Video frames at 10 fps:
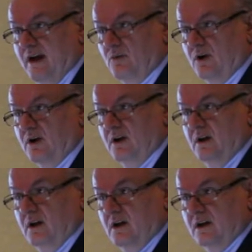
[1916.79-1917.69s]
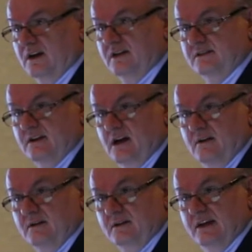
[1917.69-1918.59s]
network, because
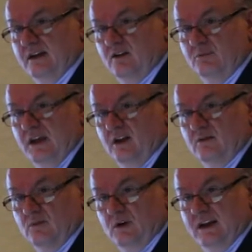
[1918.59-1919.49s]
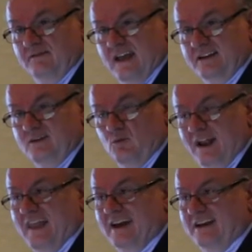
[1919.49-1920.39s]
when
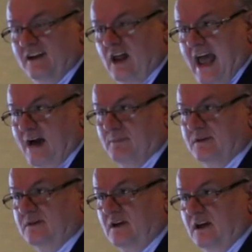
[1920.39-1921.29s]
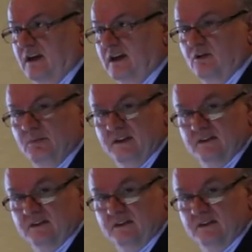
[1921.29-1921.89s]
that deal happens, it'll be